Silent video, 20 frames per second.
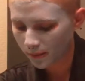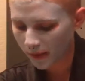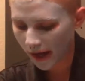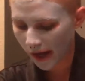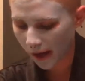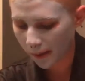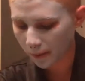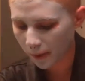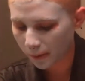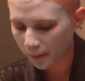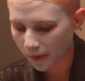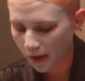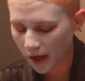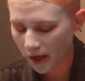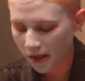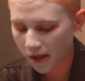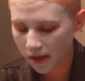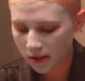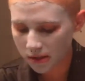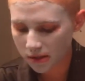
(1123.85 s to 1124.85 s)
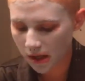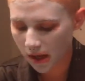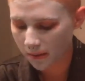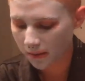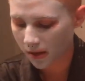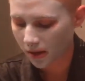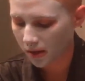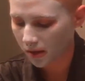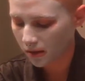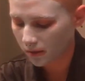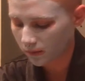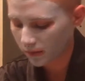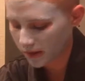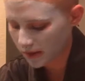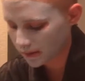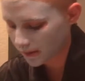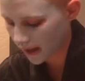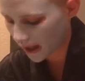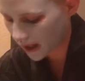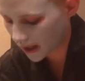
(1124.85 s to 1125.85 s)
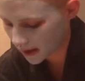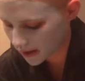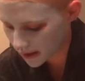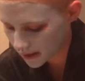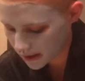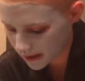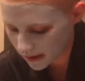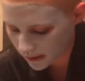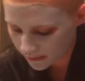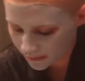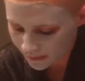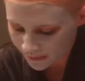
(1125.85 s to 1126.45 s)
animal product. I'm gonna rinse my hands.